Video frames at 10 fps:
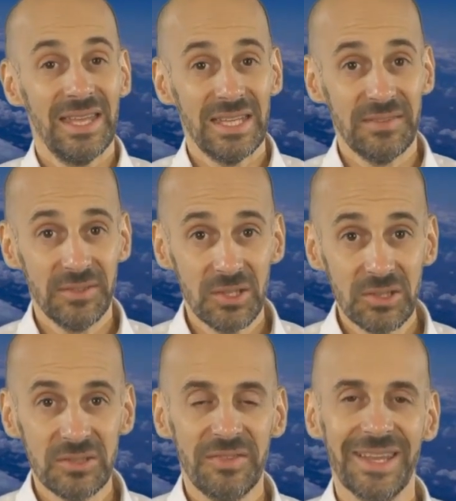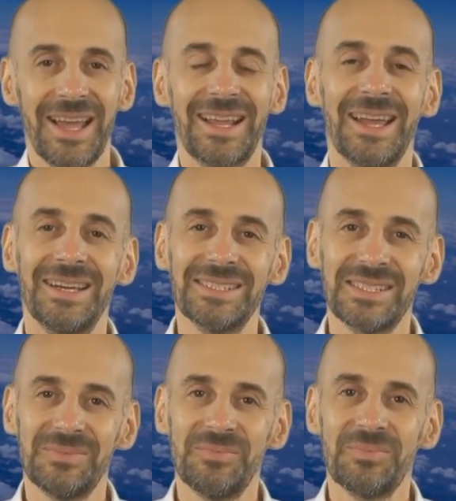If not done via cars,
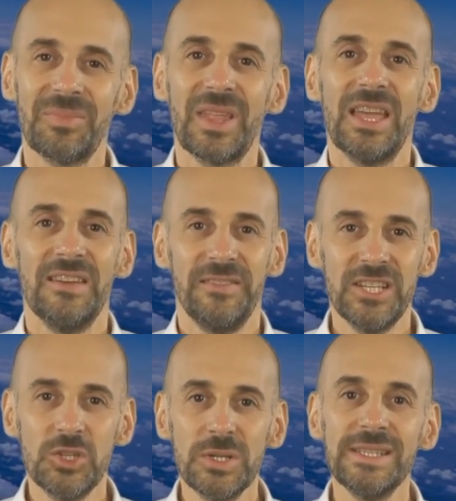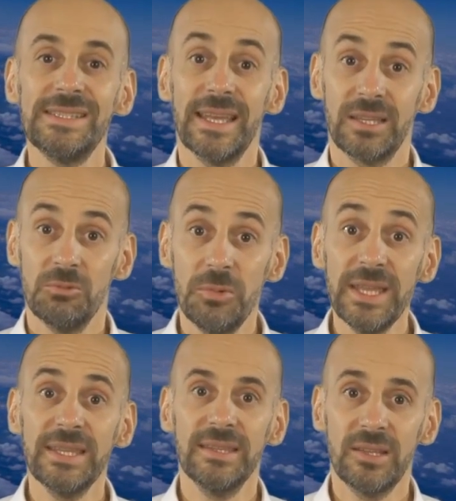they should insert
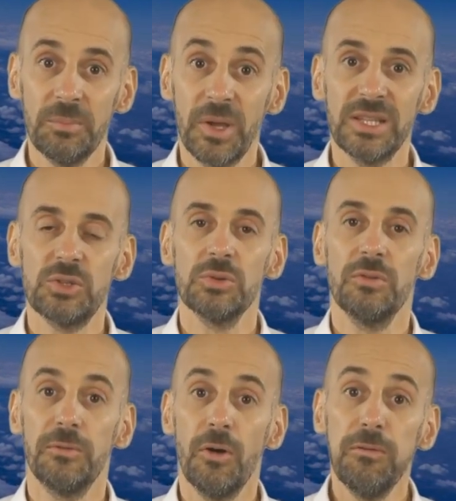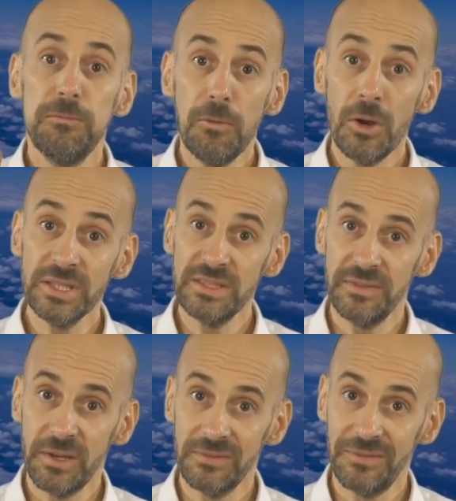wind and temperature for 4
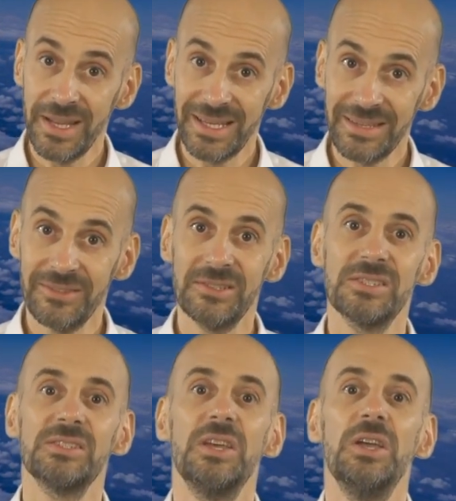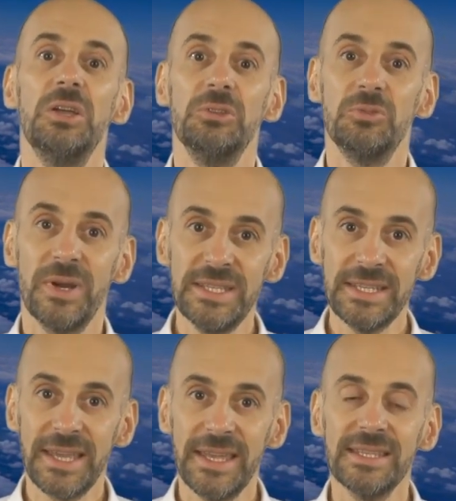different flight levels to
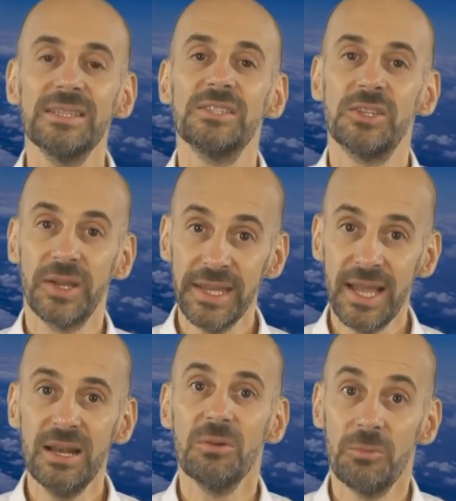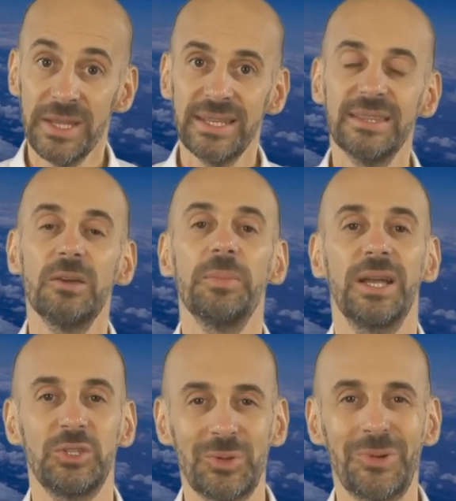indicate the real wind and
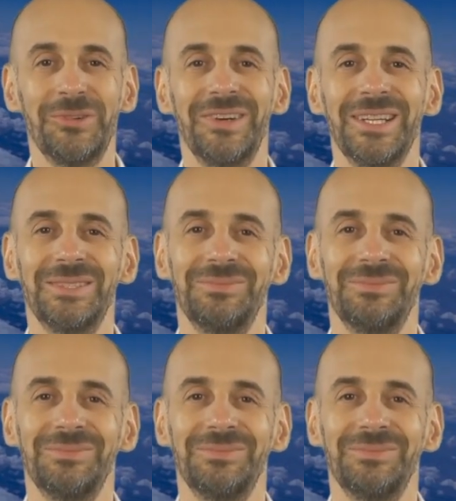temperature profile.